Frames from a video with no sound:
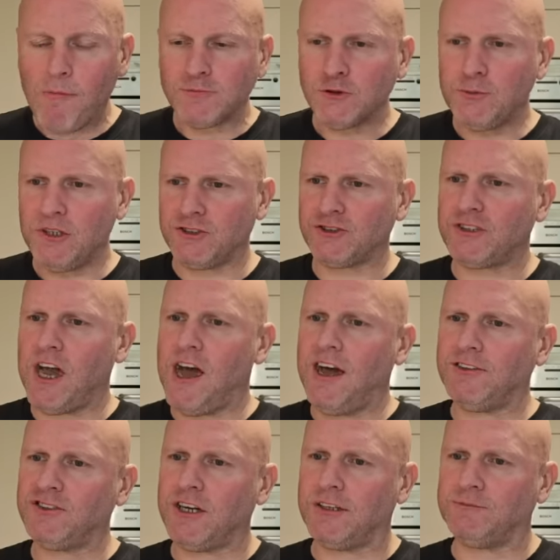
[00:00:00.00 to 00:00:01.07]
This will be a
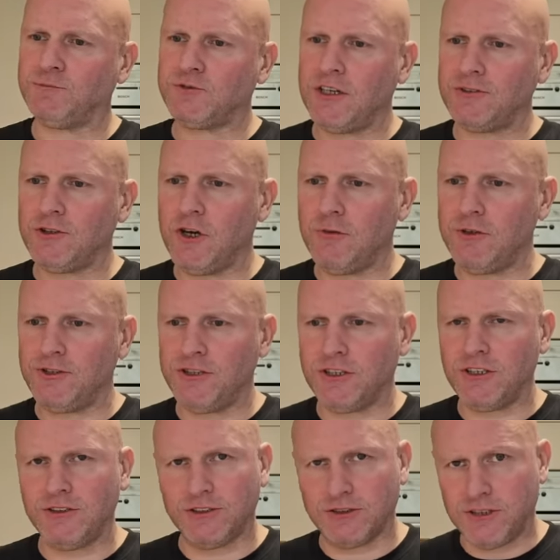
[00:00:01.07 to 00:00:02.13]
starter, tandoori
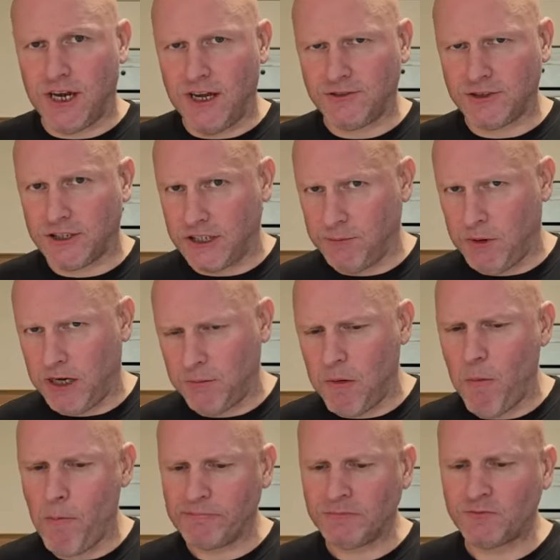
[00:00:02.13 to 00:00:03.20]
chicken starter kebab
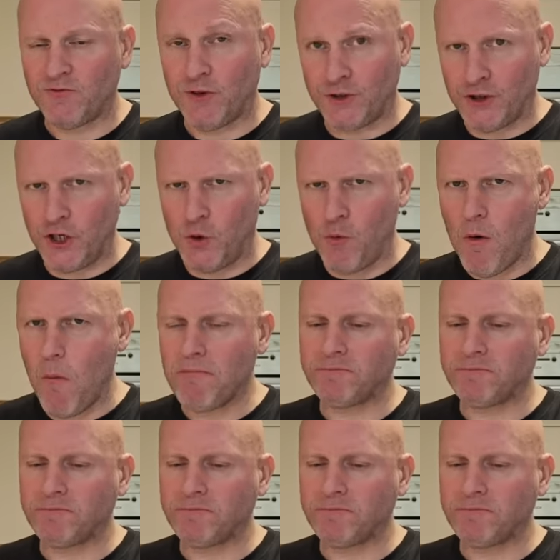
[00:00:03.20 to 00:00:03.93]
for two.